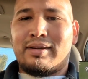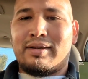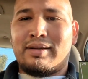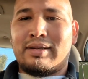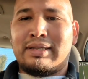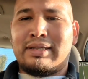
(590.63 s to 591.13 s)

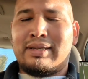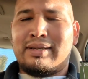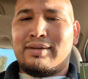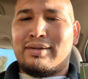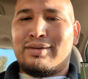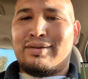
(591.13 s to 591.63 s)

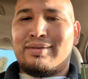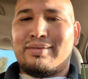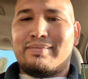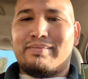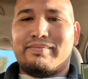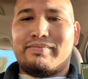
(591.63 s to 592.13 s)

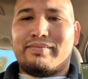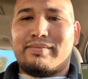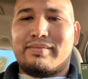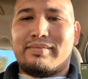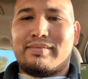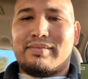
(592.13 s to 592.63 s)

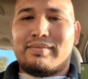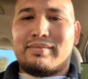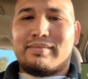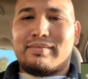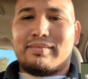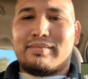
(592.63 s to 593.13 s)

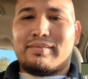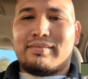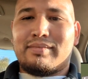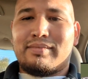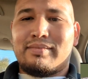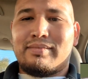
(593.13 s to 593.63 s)

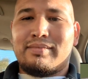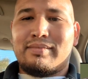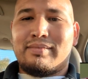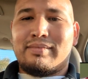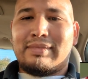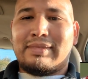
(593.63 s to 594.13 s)

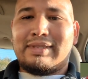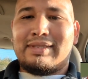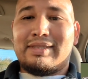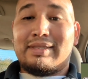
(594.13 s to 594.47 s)
Nobody speaks.